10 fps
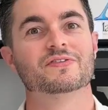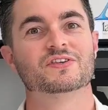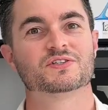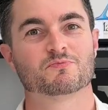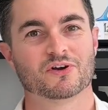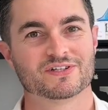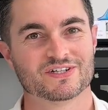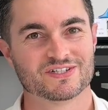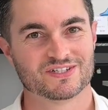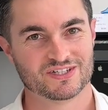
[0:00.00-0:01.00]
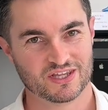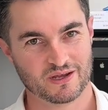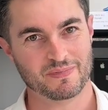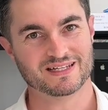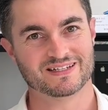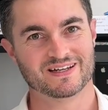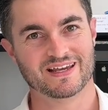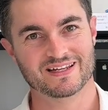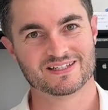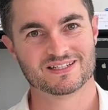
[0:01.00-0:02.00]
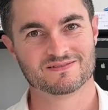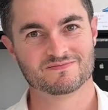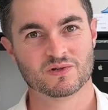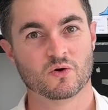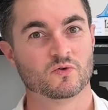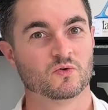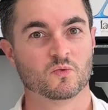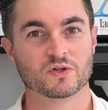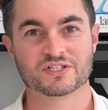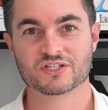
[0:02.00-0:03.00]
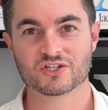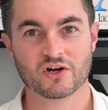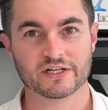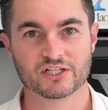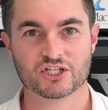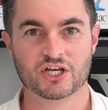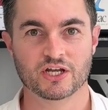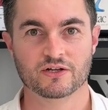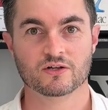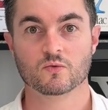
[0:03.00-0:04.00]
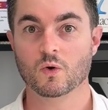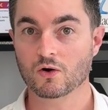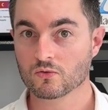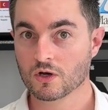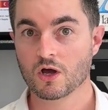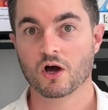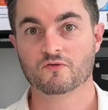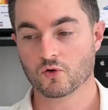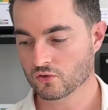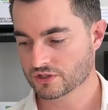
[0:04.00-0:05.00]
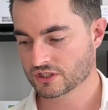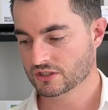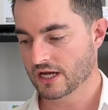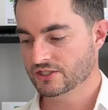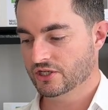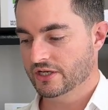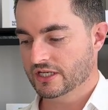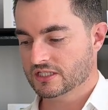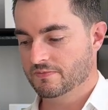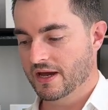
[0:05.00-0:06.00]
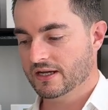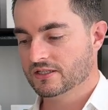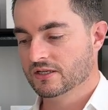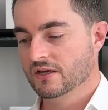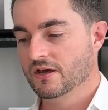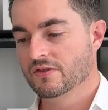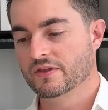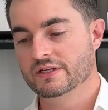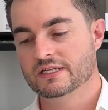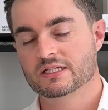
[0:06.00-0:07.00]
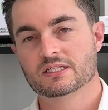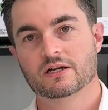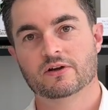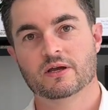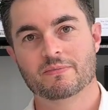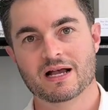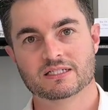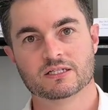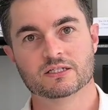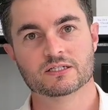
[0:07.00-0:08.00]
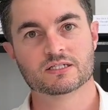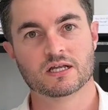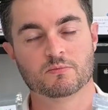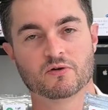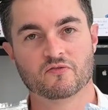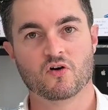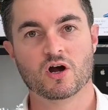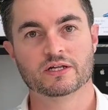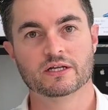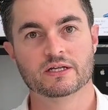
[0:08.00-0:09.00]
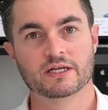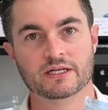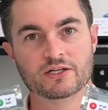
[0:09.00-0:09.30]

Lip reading: this brings us to the capacitor kits. What's inside each kit? Well, of course, as you can expect, the necessary capacitors are provided in